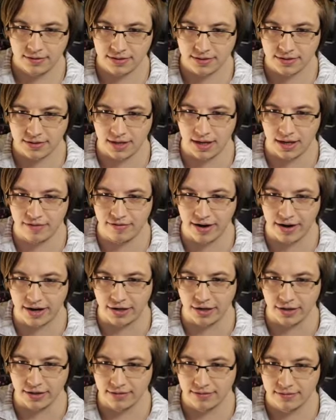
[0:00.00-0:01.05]
It's uh, very
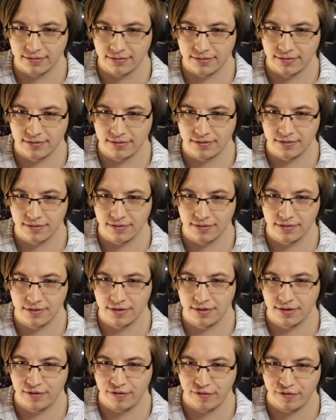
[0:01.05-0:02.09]
good.
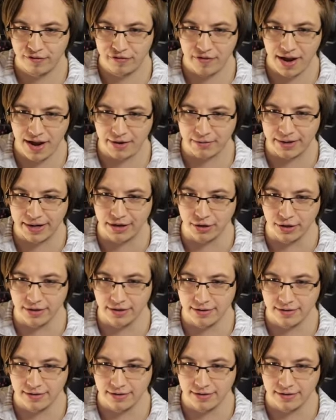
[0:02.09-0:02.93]
Very good.